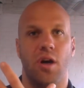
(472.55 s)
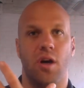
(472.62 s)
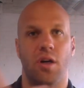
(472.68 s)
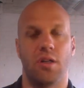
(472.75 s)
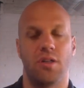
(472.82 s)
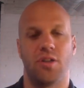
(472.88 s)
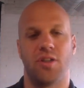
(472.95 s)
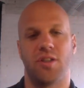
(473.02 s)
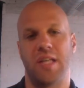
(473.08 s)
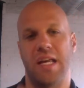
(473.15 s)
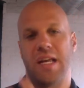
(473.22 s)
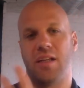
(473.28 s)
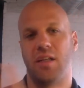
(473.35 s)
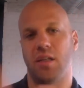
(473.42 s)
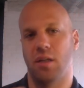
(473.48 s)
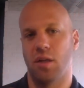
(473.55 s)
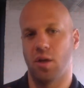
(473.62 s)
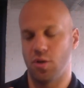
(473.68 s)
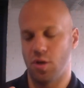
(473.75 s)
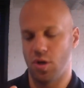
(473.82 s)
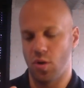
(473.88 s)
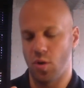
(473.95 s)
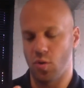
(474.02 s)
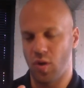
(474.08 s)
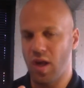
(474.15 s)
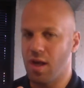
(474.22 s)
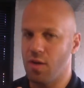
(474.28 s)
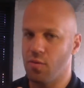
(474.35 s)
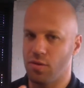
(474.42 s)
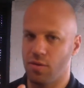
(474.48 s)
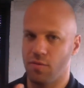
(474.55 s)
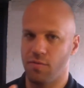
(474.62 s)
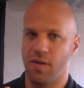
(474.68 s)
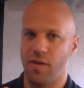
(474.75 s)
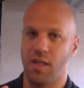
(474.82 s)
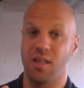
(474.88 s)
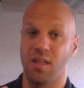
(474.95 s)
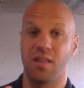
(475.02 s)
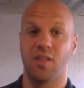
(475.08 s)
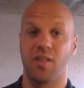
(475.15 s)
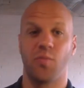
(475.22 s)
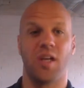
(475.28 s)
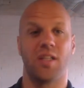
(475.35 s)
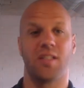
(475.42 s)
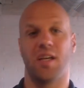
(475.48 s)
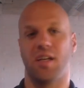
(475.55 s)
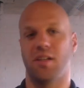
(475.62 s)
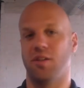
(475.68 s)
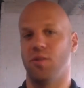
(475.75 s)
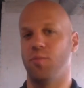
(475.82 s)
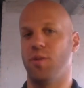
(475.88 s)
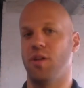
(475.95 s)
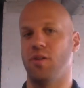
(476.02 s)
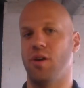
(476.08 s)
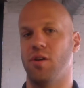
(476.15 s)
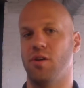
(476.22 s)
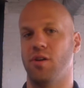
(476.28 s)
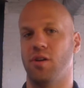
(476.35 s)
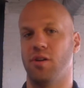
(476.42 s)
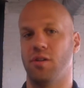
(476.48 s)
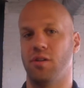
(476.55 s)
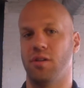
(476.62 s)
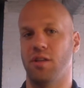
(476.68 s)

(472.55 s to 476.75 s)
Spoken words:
understanding and okay with the fact that this might take a little bit longer